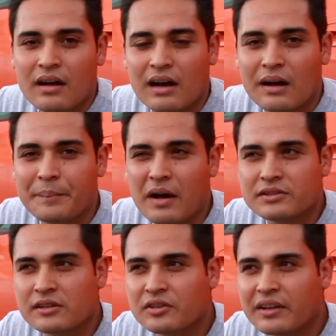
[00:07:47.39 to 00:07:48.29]
I
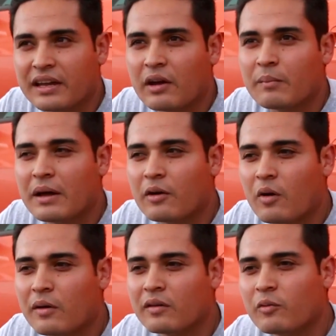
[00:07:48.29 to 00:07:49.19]
was also thinking about
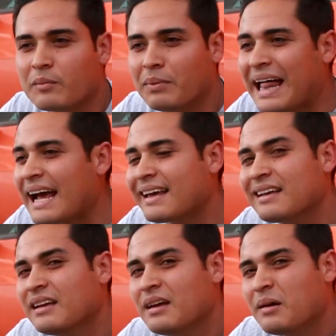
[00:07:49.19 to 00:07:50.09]
going with black,
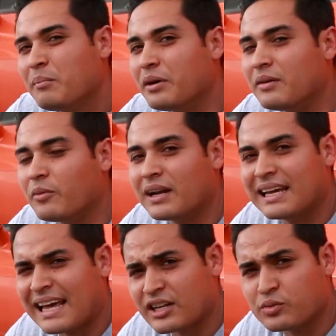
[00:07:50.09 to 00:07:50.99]
but
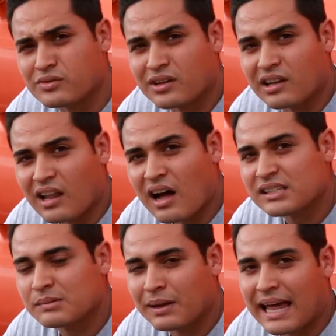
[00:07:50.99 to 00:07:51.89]
running an actual
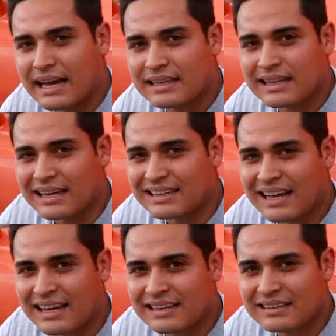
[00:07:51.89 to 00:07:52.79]
gloss black, like
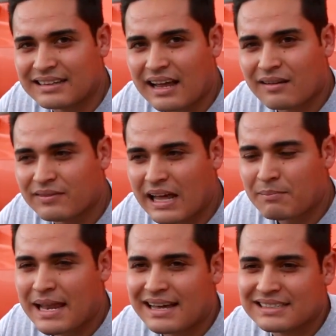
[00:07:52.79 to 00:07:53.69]
not a
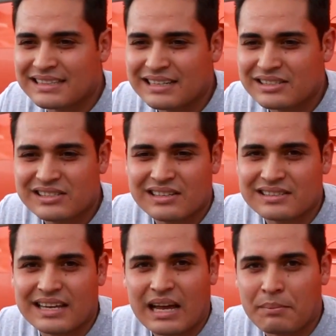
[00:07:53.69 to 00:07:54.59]
flat black, because then it just
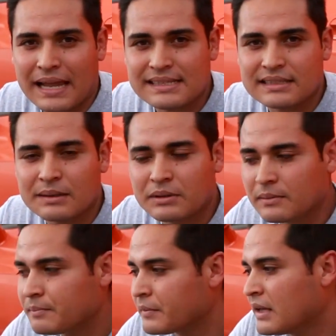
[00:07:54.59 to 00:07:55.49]
looks like I plasti dipped them.